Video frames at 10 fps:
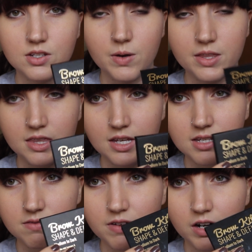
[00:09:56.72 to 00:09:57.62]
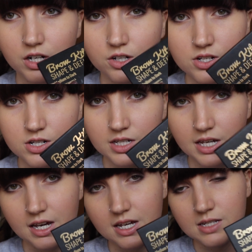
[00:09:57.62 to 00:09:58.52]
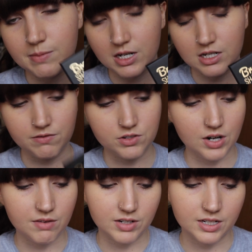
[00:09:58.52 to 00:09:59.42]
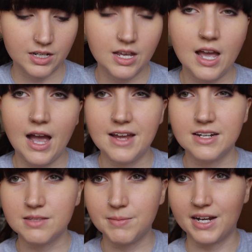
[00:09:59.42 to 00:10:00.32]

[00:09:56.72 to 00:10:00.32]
So I think that is a very good kit, especially for travelling, and it's